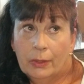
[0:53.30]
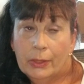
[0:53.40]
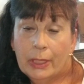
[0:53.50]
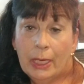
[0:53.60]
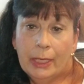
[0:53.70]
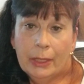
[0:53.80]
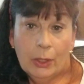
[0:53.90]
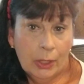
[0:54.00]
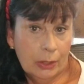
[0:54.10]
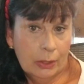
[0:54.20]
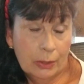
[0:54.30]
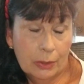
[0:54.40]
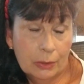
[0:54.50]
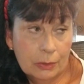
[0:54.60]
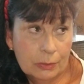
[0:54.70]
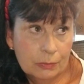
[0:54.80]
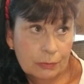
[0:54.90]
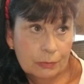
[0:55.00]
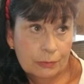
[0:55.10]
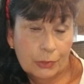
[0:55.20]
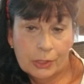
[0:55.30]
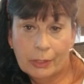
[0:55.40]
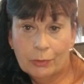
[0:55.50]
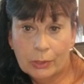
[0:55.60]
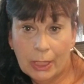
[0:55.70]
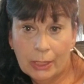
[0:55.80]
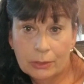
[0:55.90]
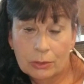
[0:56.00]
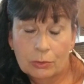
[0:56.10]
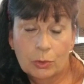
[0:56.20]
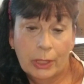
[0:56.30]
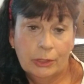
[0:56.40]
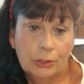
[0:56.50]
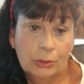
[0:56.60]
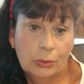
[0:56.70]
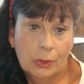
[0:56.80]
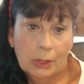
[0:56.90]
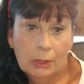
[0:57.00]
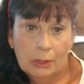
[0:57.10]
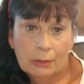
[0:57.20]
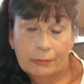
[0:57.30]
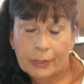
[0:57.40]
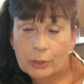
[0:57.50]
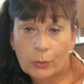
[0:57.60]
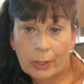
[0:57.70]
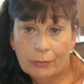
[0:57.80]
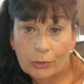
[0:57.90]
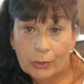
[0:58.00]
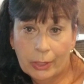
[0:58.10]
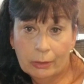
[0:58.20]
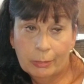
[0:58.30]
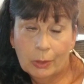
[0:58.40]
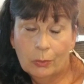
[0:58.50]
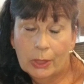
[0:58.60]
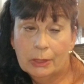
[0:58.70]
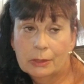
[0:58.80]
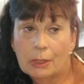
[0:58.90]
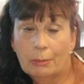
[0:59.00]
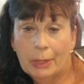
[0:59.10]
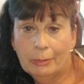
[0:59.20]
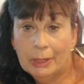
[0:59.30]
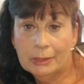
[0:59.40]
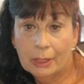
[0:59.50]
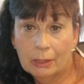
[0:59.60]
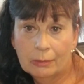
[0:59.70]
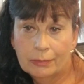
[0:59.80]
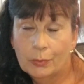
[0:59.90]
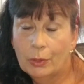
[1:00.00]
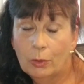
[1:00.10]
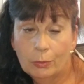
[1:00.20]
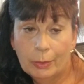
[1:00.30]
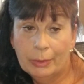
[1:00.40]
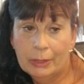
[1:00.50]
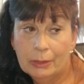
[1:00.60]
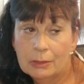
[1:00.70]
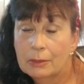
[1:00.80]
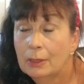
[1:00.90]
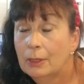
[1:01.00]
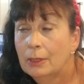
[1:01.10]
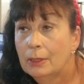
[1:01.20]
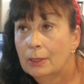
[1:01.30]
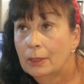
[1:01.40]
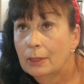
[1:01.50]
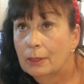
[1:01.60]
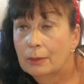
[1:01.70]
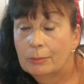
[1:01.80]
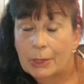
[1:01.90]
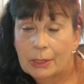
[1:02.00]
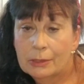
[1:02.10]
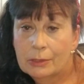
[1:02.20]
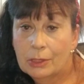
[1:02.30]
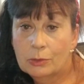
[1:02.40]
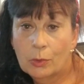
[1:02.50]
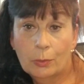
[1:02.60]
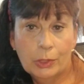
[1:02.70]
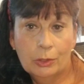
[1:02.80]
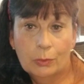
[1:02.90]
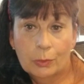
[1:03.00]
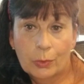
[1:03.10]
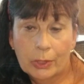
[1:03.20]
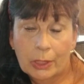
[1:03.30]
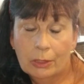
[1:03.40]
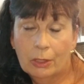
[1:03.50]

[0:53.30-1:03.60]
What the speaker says: Well, I for several days tried to fix whatever her ailment was by myself with home remedies, because that's what we do with working